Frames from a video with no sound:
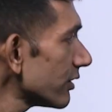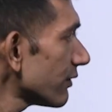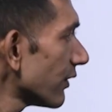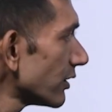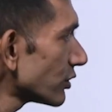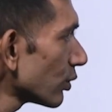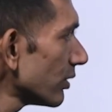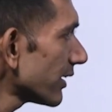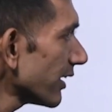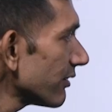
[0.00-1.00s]
The first rule
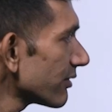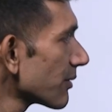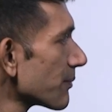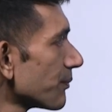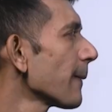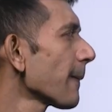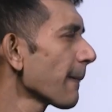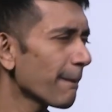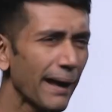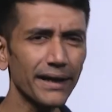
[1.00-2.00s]
says
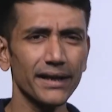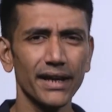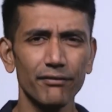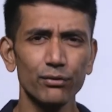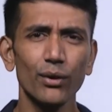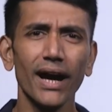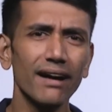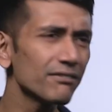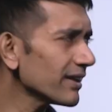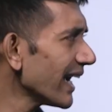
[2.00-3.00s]
that if you
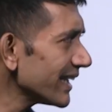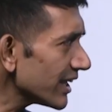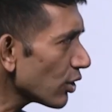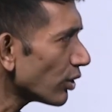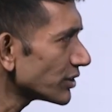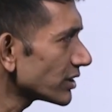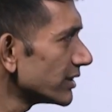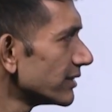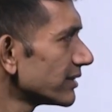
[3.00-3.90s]
have any constant,